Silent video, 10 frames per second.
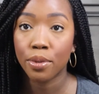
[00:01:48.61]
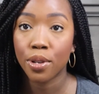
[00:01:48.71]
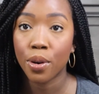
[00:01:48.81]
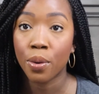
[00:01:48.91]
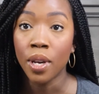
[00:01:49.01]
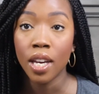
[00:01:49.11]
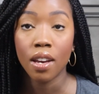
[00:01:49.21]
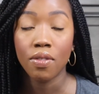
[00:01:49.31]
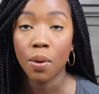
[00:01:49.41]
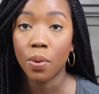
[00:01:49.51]
so
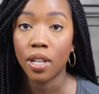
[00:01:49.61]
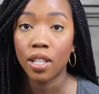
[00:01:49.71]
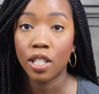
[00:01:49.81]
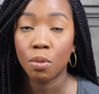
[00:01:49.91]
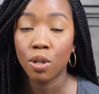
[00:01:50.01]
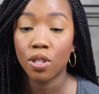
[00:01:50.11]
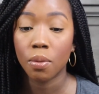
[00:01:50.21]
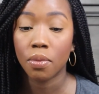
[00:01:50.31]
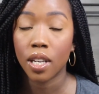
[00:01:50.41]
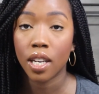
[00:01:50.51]
if they want to dispute
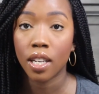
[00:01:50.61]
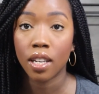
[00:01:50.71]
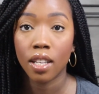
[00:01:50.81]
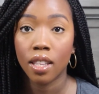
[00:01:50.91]
something,